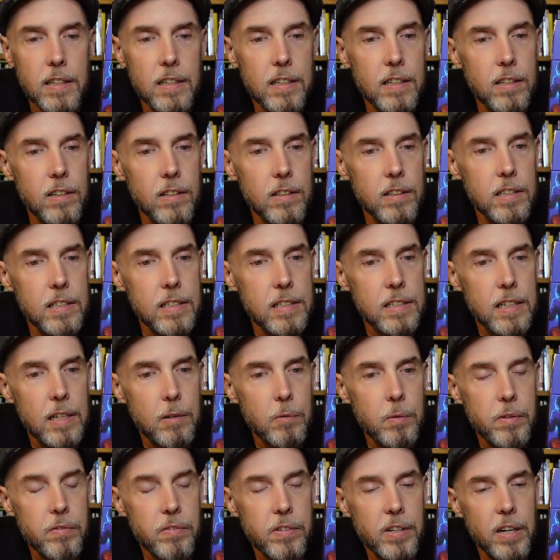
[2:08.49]
On this
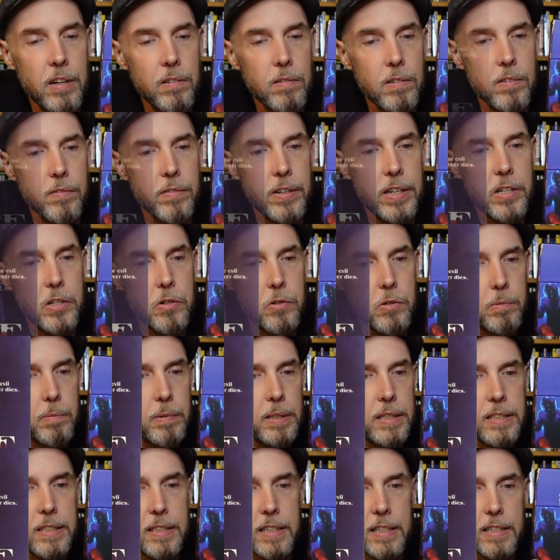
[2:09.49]
set, we've got Revenge
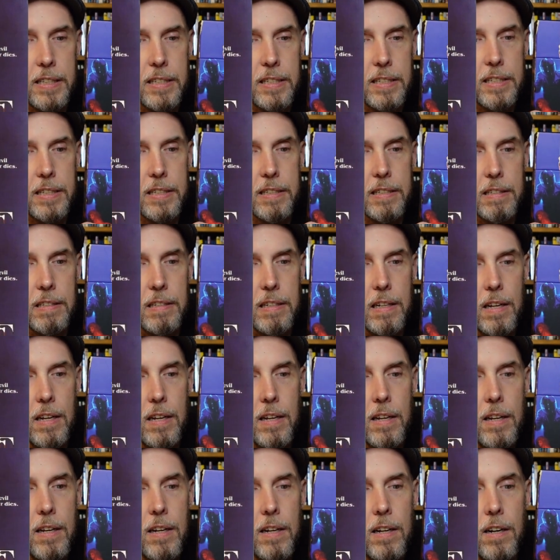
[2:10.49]
from 1986,
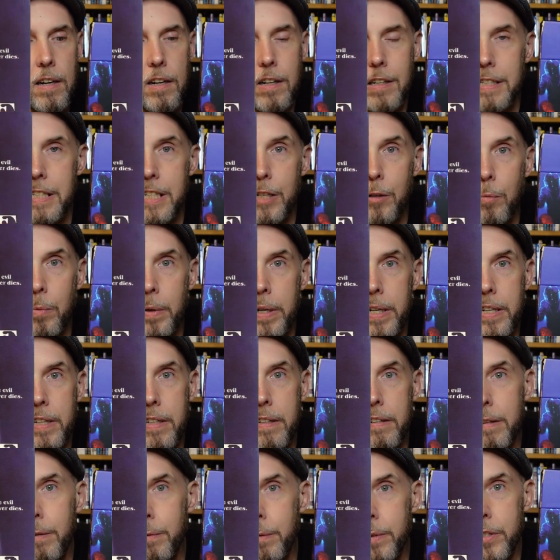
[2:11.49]
Haunted
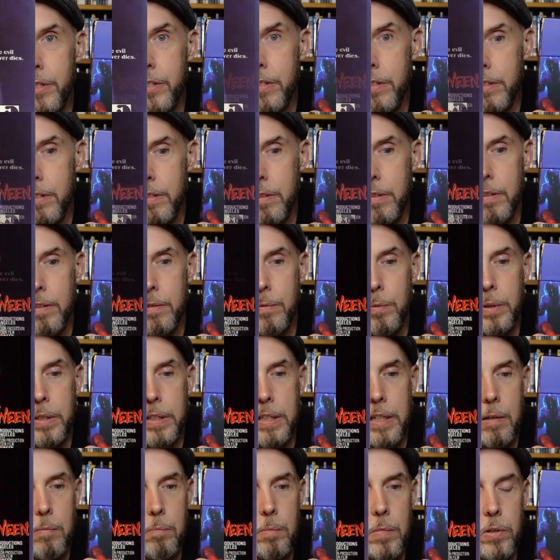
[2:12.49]
Ween, which is the
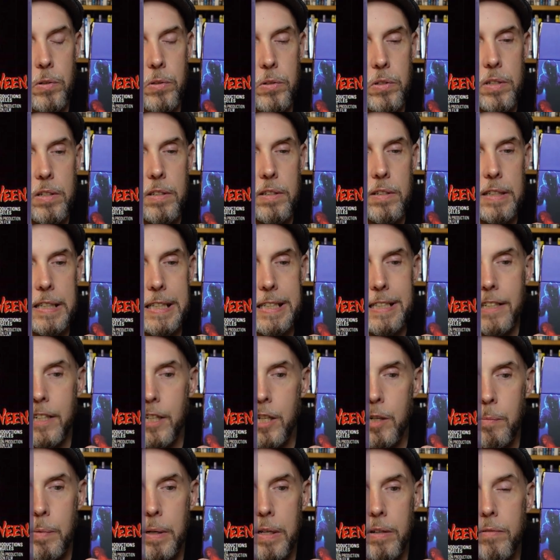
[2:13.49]
one that I'm most
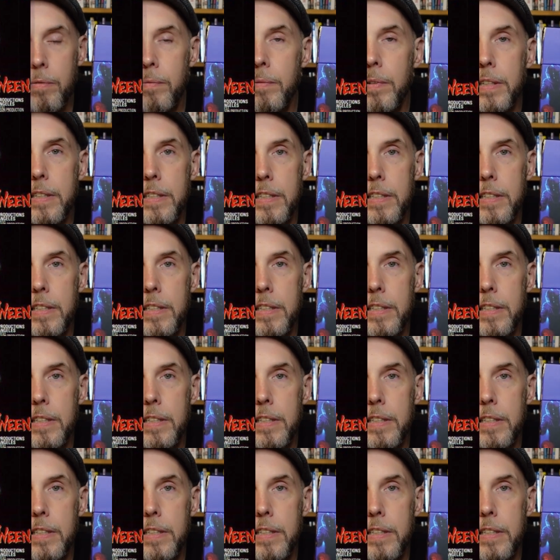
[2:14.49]
excited about, from